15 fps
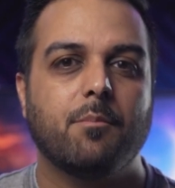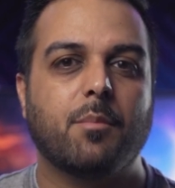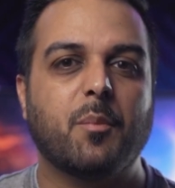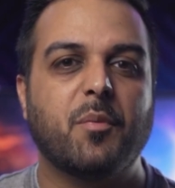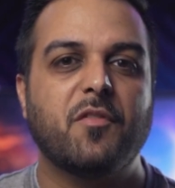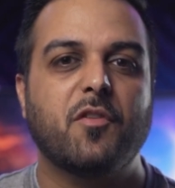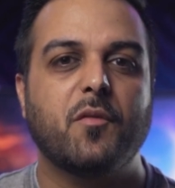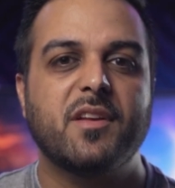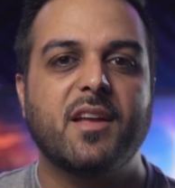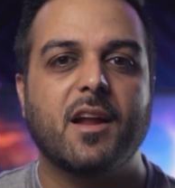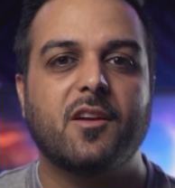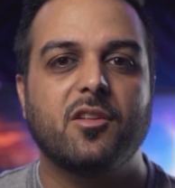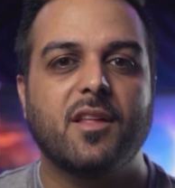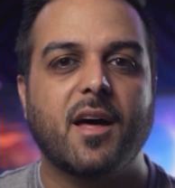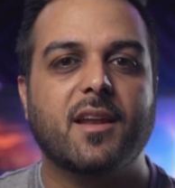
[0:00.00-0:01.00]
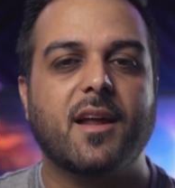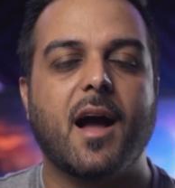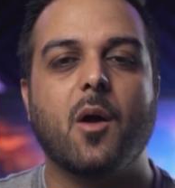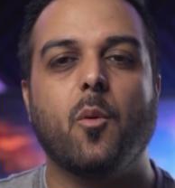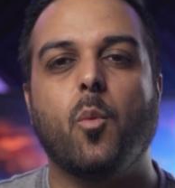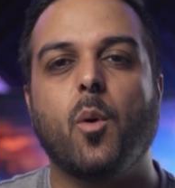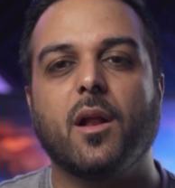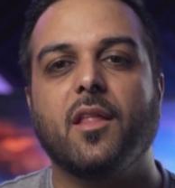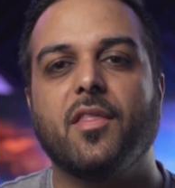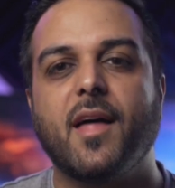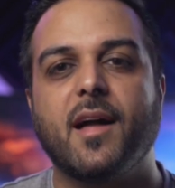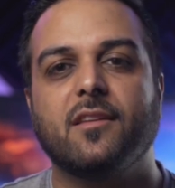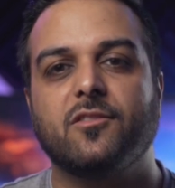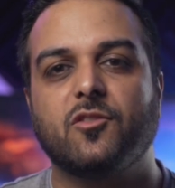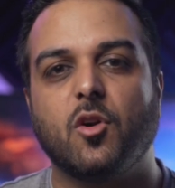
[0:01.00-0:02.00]
But before we get to that, I want to
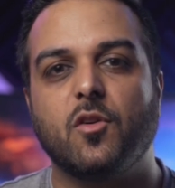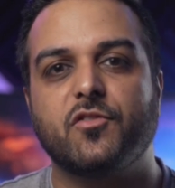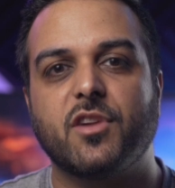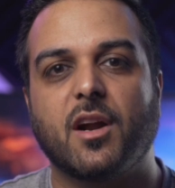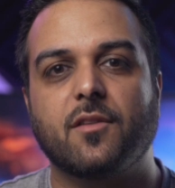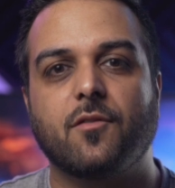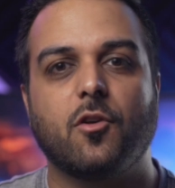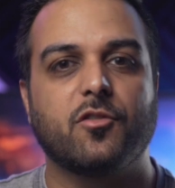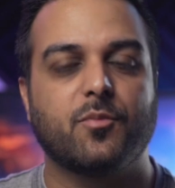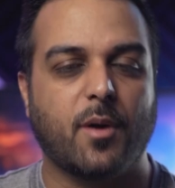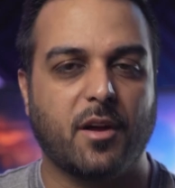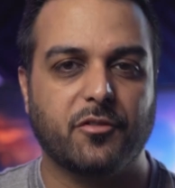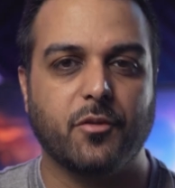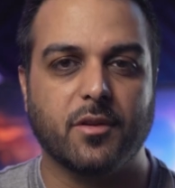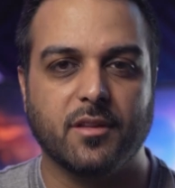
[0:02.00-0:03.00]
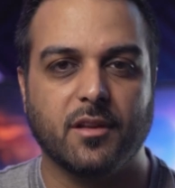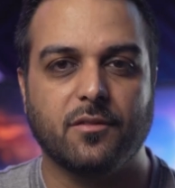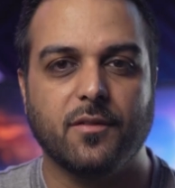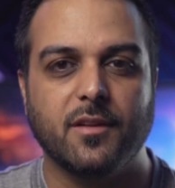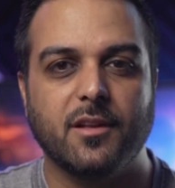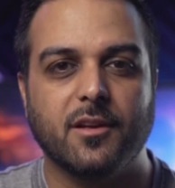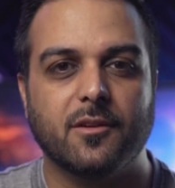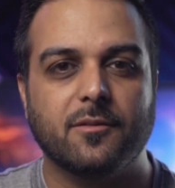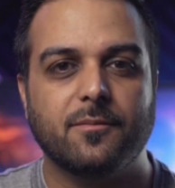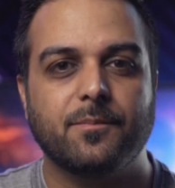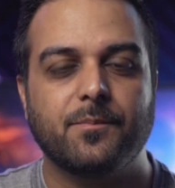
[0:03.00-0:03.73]
thank Surfshark for sponsoring this video.